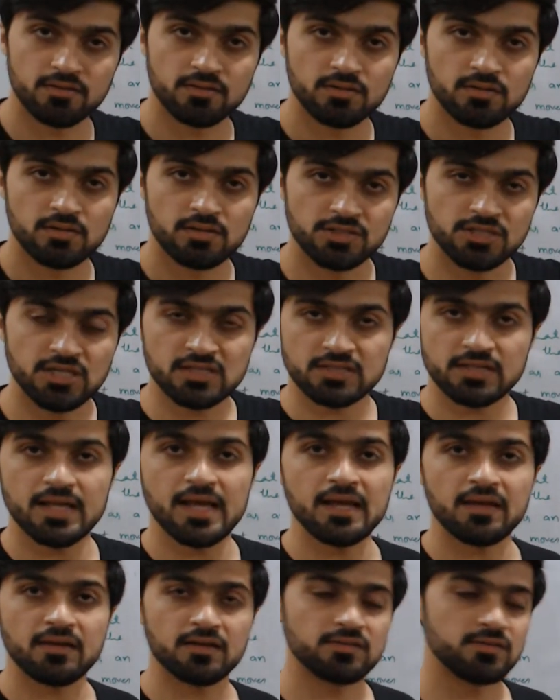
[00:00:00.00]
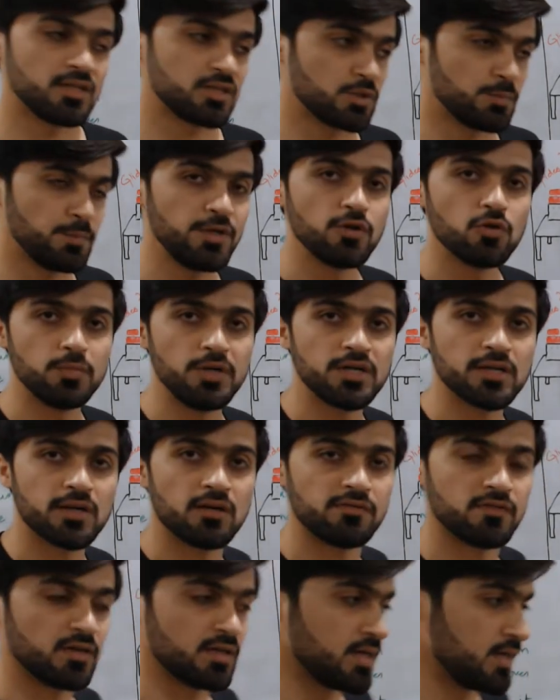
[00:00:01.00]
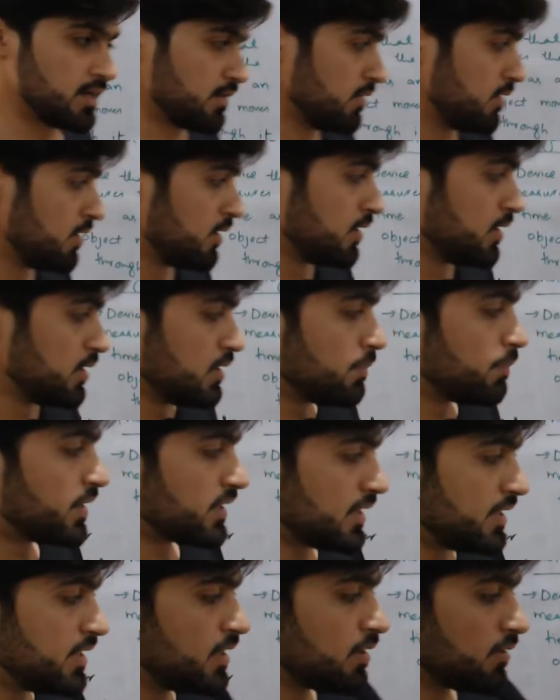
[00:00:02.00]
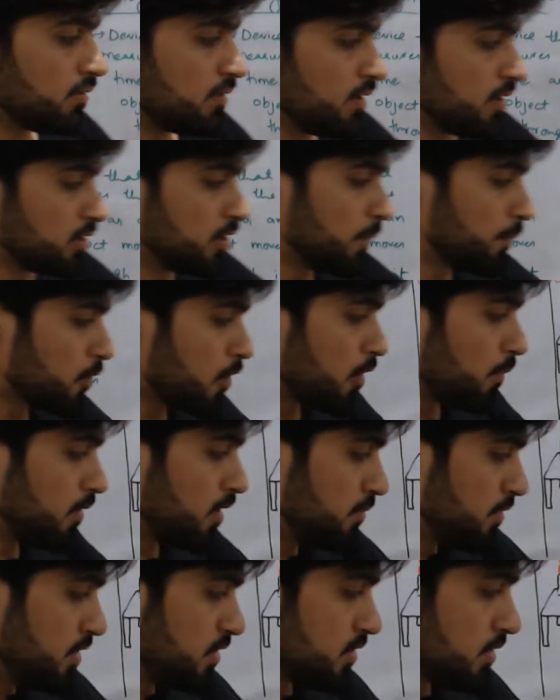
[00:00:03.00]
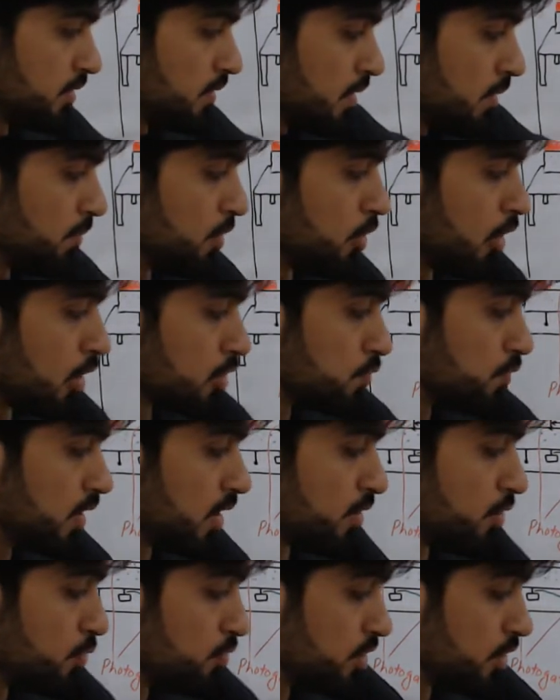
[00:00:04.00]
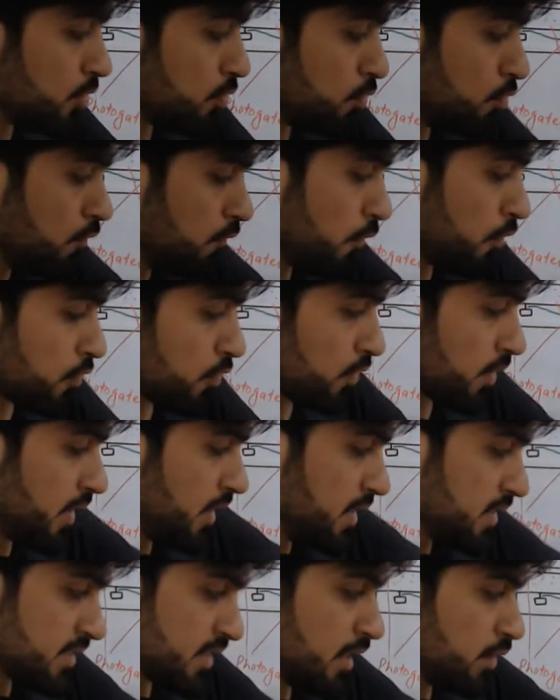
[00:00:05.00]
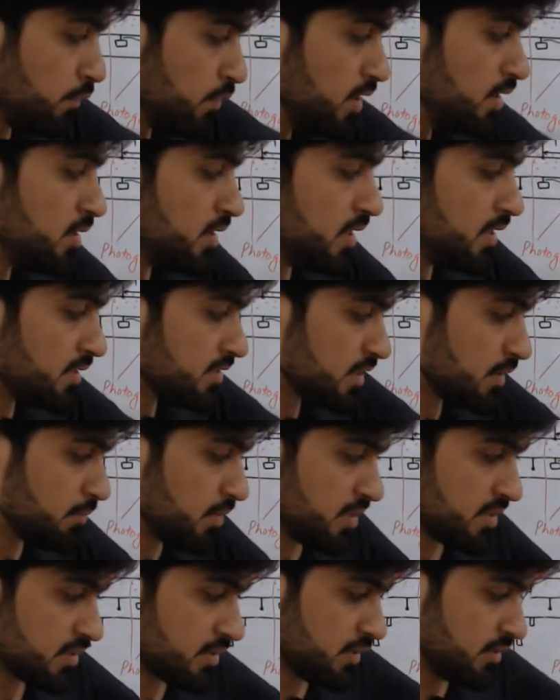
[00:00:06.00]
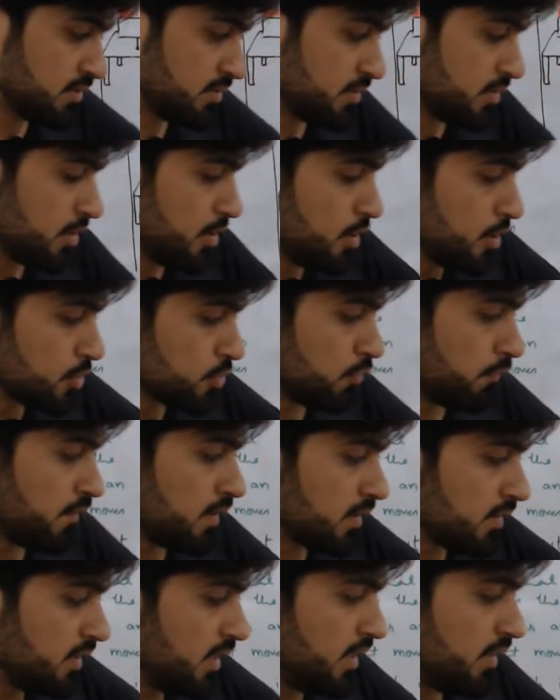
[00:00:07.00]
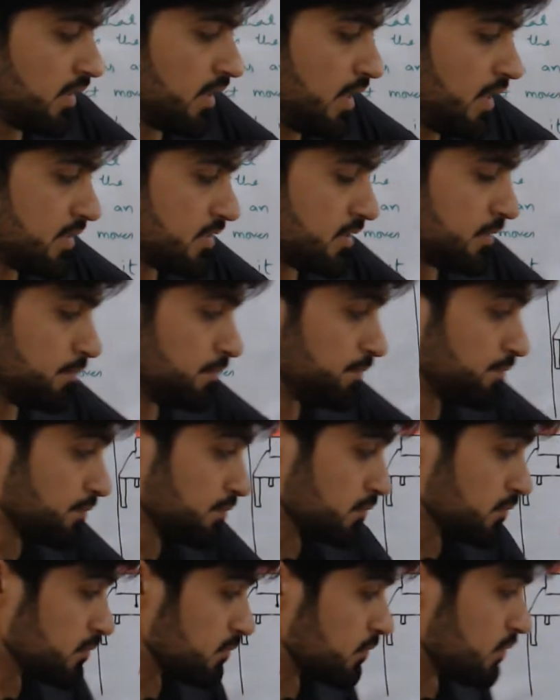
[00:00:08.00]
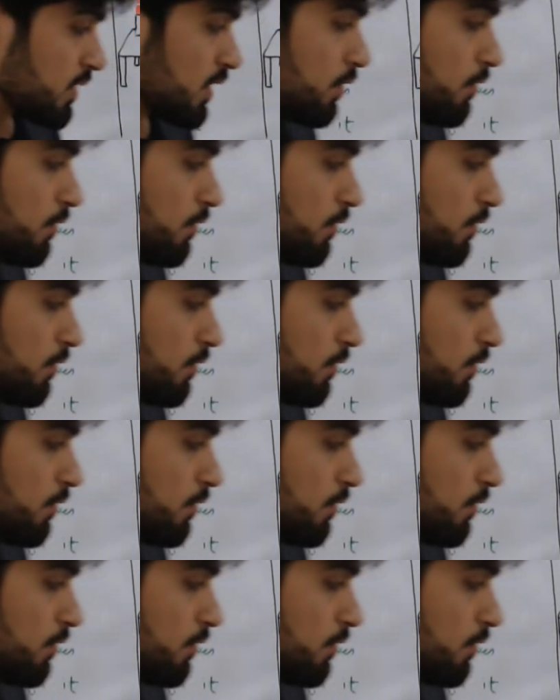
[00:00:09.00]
just like the speedometer of a car. But here the problem is, because we are using two photo gates and we need some distance, so for that case what